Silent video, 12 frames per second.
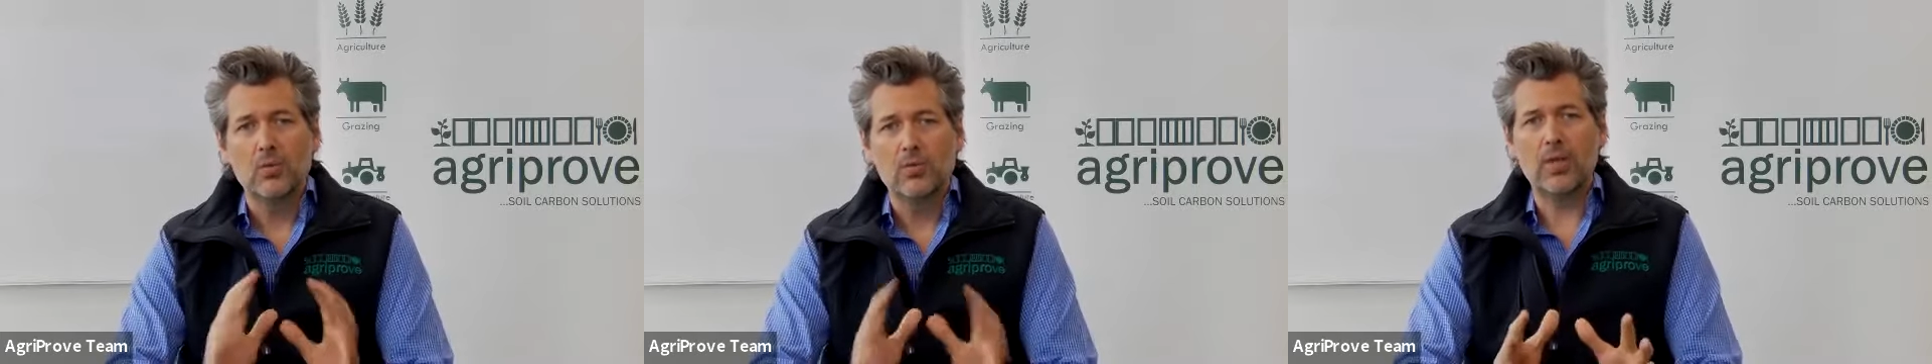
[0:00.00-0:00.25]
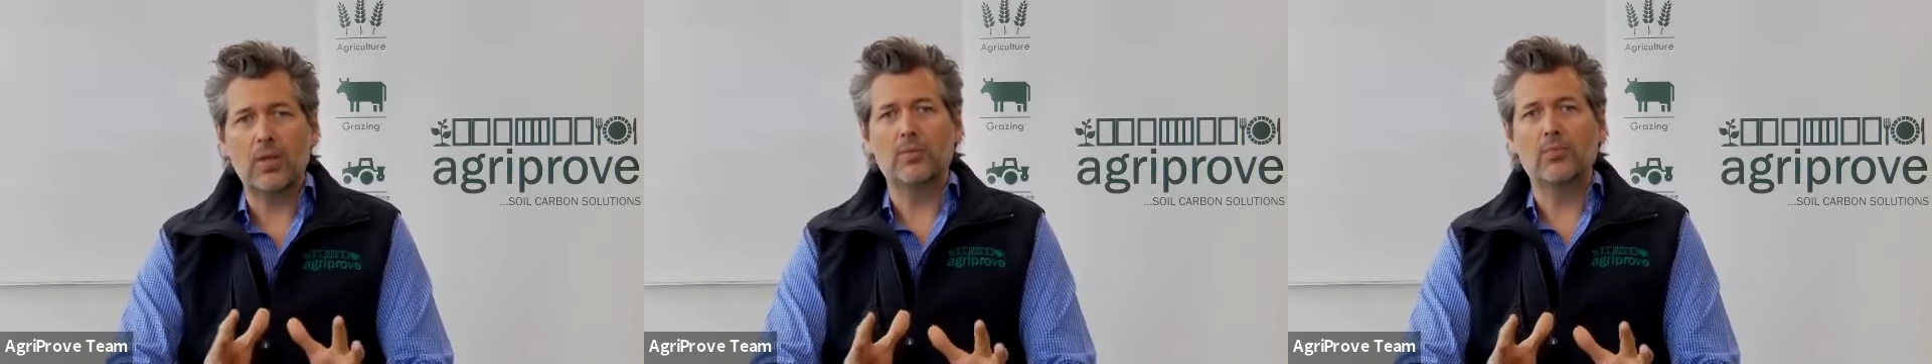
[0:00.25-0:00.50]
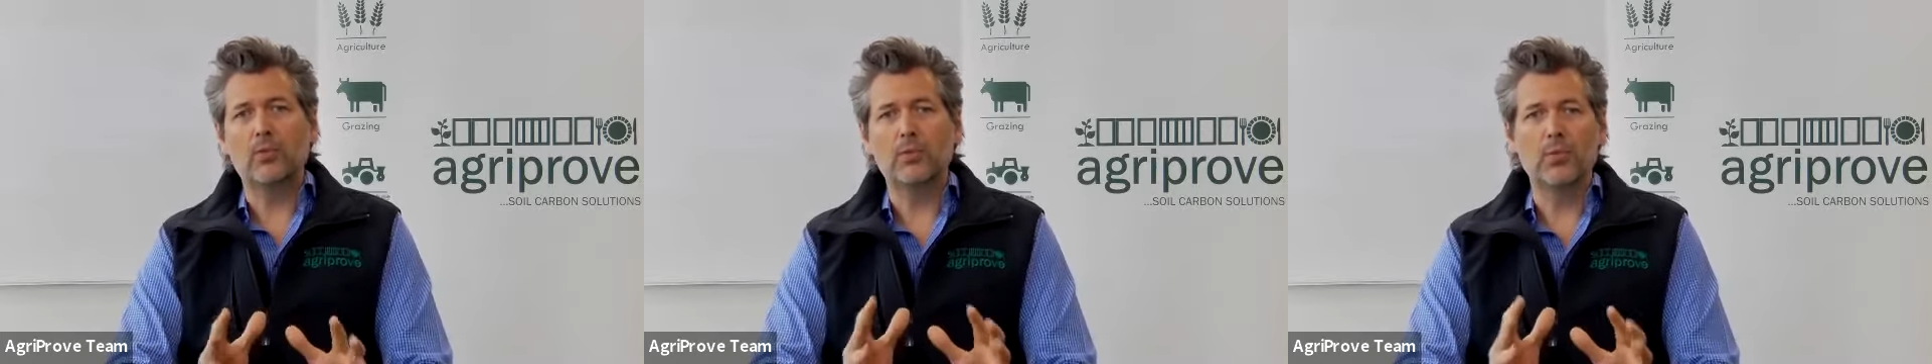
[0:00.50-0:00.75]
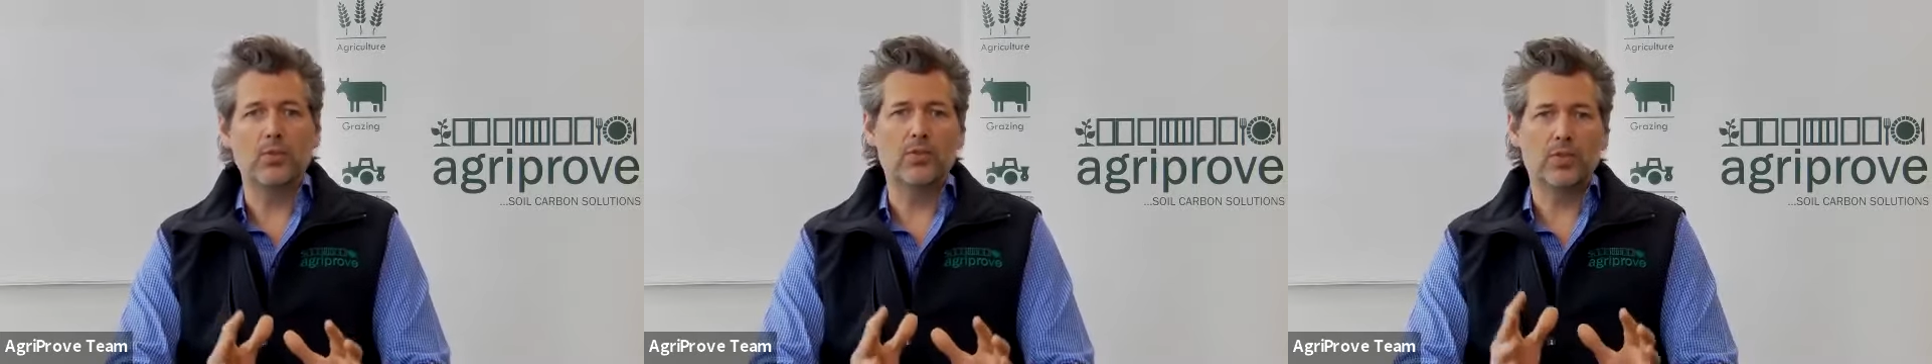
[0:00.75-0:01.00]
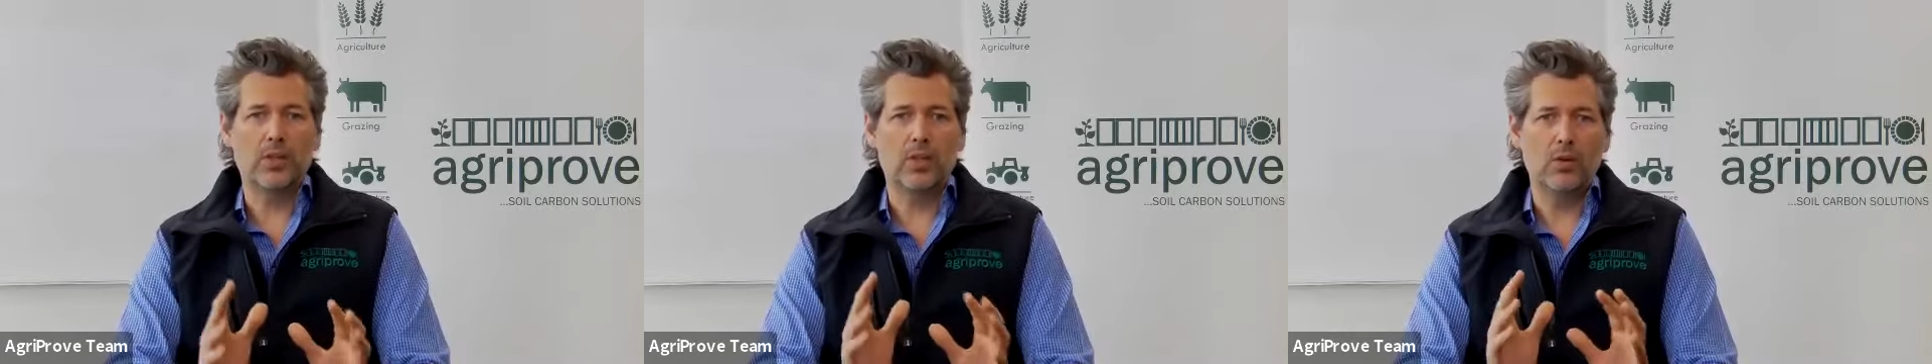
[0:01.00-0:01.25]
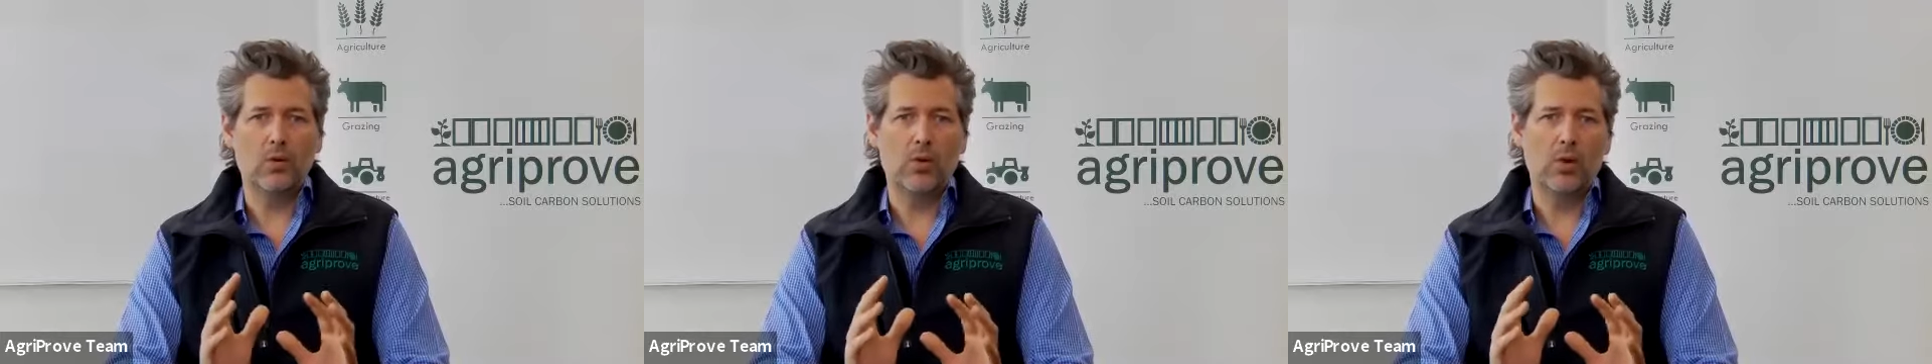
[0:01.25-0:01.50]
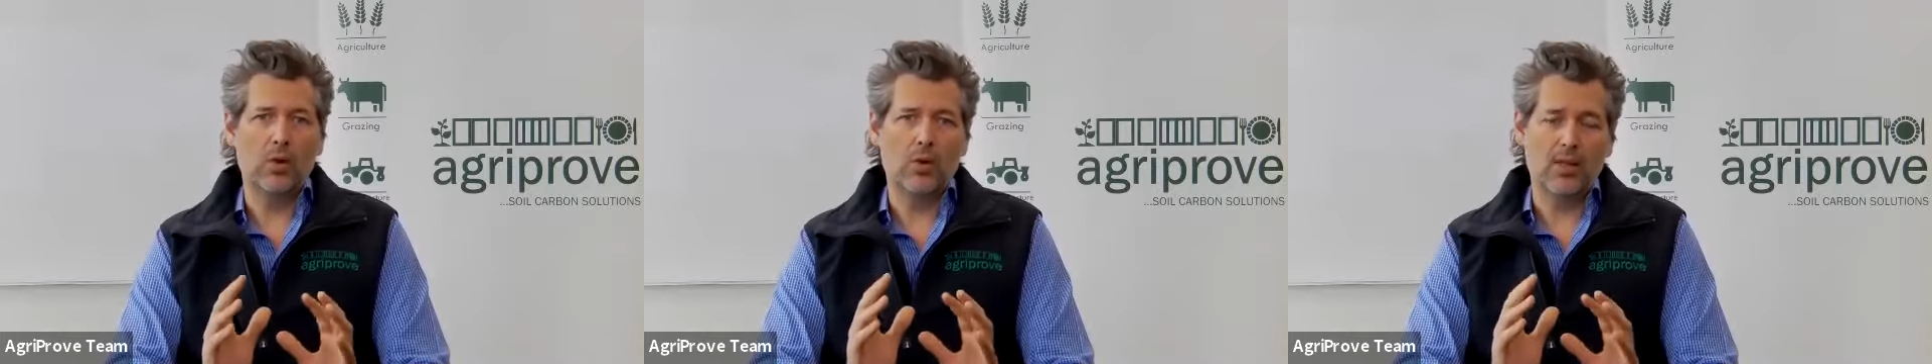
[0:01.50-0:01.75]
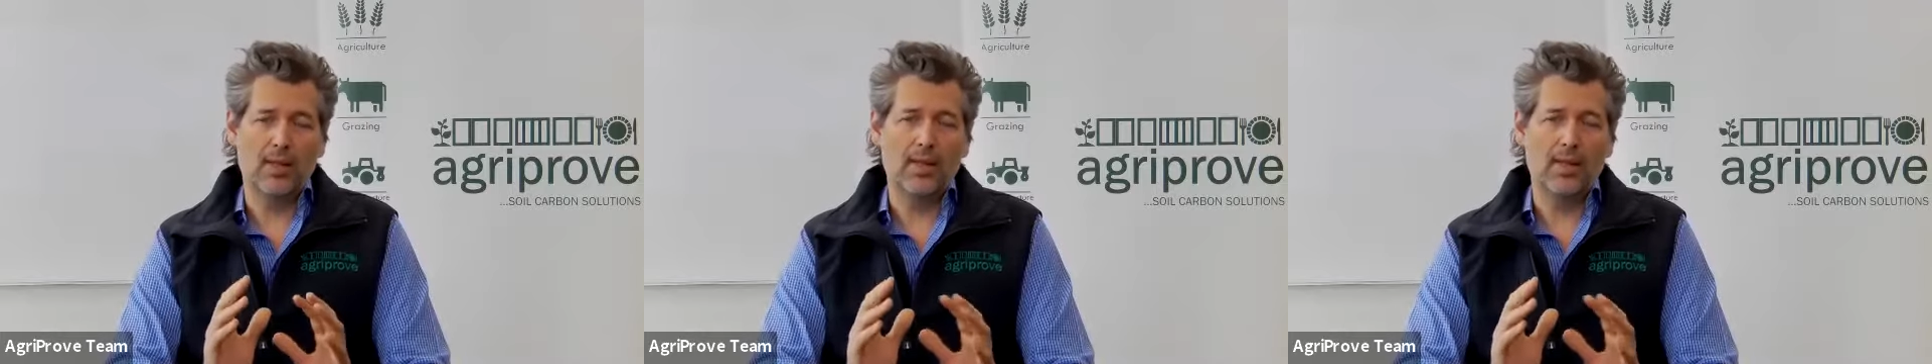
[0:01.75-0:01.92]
That removes a